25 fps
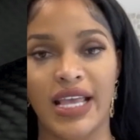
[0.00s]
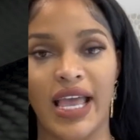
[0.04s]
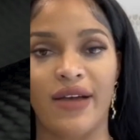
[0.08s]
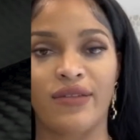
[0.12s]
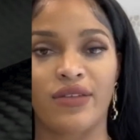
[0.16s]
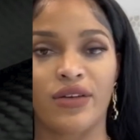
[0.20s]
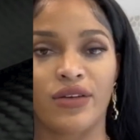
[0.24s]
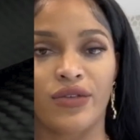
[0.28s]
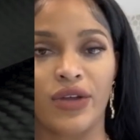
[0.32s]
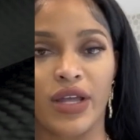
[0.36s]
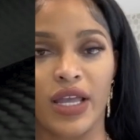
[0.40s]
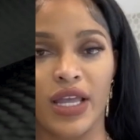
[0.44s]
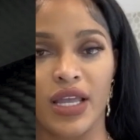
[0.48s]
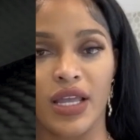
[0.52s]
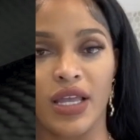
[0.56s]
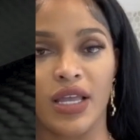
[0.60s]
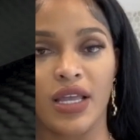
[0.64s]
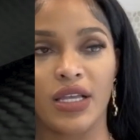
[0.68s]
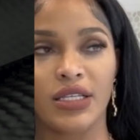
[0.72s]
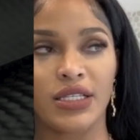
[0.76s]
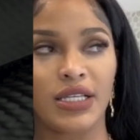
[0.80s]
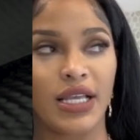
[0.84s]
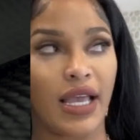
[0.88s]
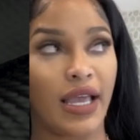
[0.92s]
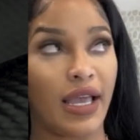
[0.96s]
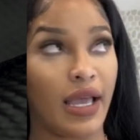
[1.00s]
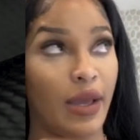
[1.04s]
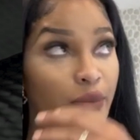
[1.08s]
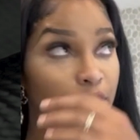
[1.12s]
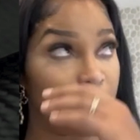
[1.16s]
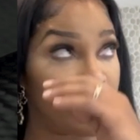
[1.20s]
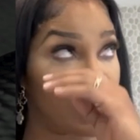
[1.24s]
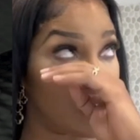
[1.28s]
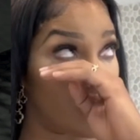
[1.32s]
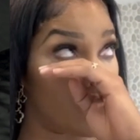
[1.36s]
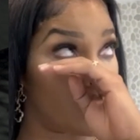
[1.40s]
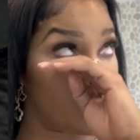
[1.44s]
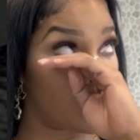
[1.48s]
Cabaret,
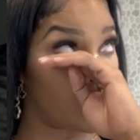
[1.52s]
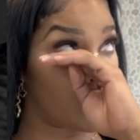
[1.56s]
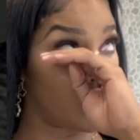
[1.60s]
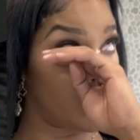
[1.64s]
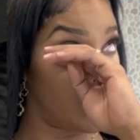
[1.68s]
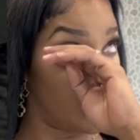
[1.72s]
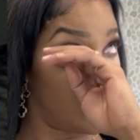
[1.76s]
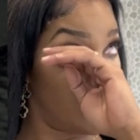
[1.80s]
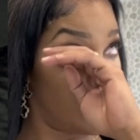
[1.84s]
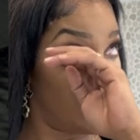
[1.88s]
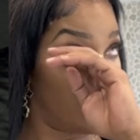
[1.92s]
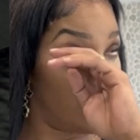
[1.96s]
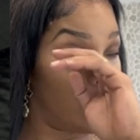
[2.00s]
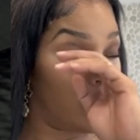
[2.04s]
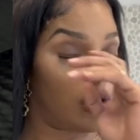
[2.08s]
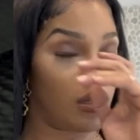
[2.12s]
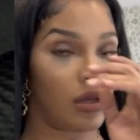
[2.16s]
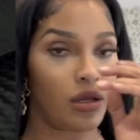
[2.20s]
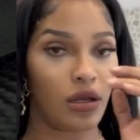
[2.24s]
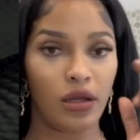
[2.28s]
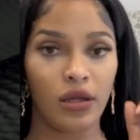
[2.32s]
episode 3.